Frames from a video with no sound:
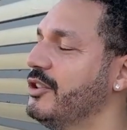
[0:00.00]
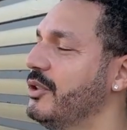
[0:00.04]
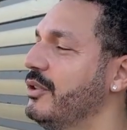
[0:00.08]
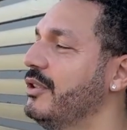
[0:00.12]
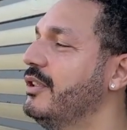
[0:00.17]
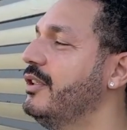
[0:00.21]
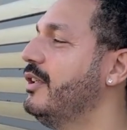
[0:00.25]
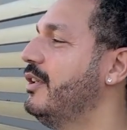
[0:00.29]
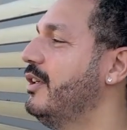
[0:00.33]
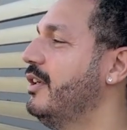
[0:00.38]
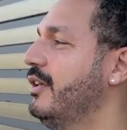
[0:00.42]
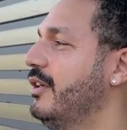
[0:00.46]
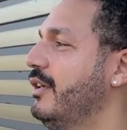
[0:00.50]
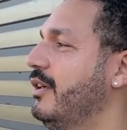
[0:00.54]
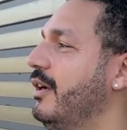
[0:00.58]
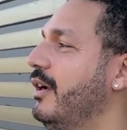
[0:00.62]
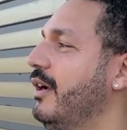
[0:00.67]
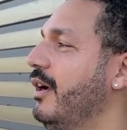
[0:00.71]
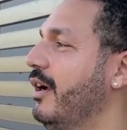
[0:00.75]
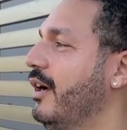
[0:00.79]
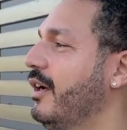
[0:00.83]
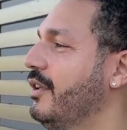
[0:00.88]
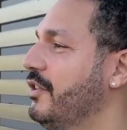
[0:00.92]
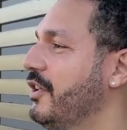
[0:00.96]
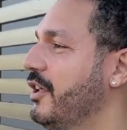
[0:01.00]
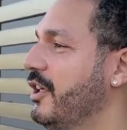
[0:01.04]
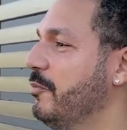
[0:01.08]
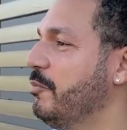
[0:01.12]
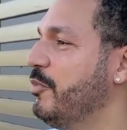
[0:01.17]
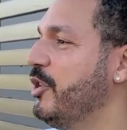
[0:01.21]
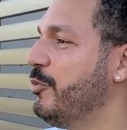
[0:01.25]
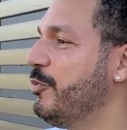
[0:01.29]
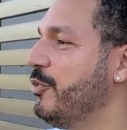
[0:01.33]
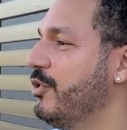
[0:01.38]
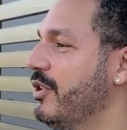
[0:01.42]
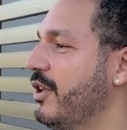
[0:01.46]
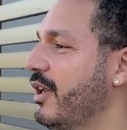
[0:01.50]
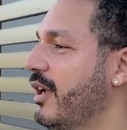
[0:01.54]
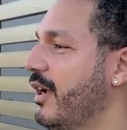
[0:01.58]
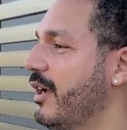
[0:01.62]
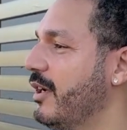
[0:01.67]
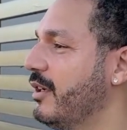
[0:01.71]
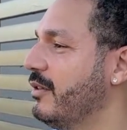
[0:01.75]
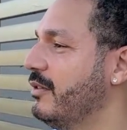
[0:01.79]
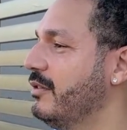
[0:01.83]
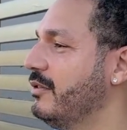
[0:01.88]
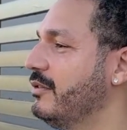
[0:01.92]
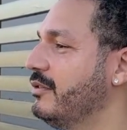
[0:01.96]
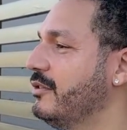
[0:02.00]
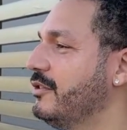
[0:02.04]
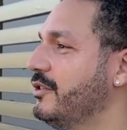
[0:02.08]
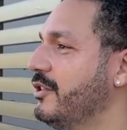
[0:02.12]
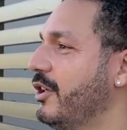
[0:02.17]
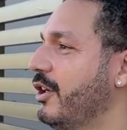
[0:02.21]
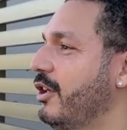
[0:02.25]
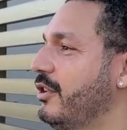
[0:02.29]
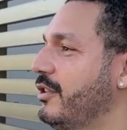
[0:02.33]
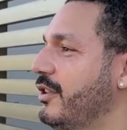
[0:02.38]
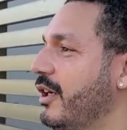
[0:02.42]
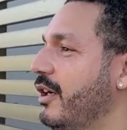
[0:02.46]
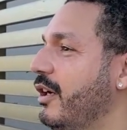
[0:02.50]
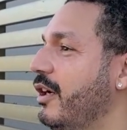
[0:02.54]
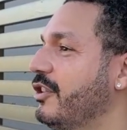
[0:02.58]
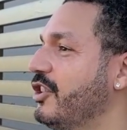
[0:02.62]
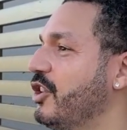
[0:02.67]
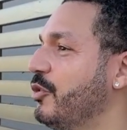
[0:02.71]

So, and I think people are like start that